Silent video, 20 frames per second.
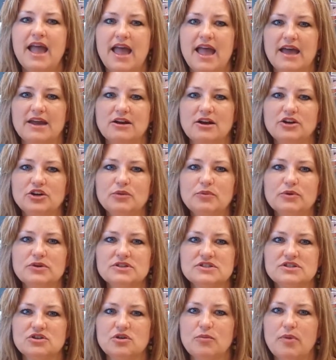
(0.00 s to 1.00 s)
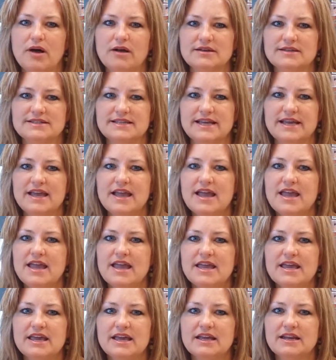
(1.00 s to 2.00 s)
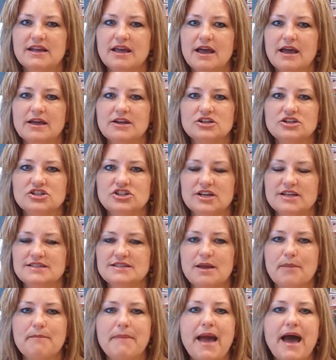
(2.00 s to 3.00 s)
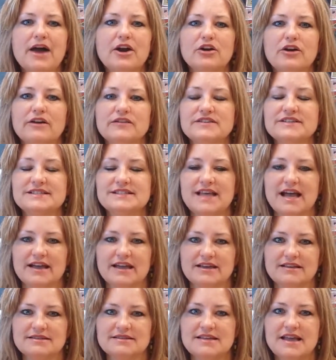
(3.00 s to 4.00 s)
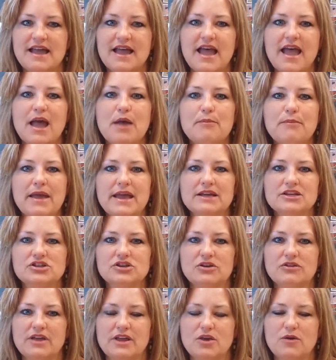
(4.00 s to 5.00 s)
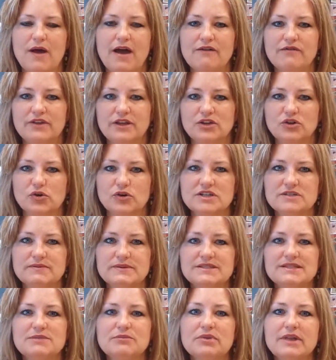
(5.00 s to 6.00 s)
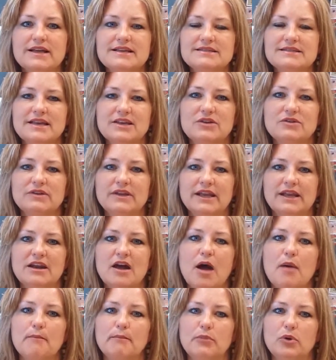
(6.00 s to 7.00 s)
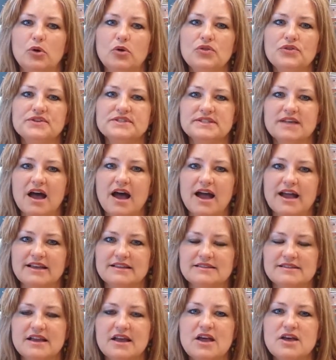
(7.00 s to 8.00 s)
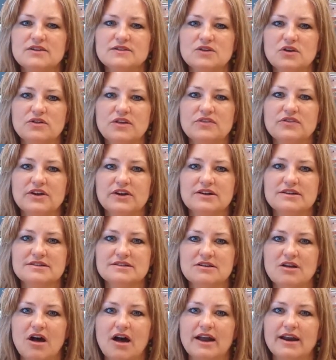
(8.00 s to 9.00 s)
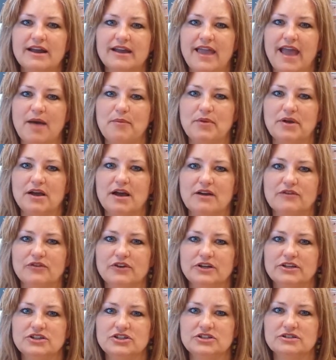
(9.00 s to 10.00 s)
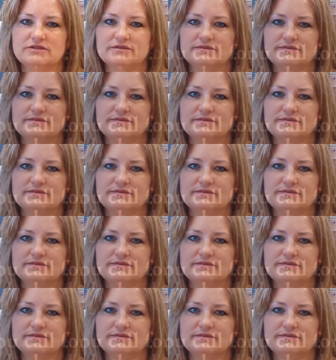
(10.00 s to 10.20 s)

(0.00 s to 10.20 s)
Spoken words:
and on your personal policy in just a matter of seconds, and make sure that you have the endorsements in place that you need on both sides so that there is not a gap in coverage.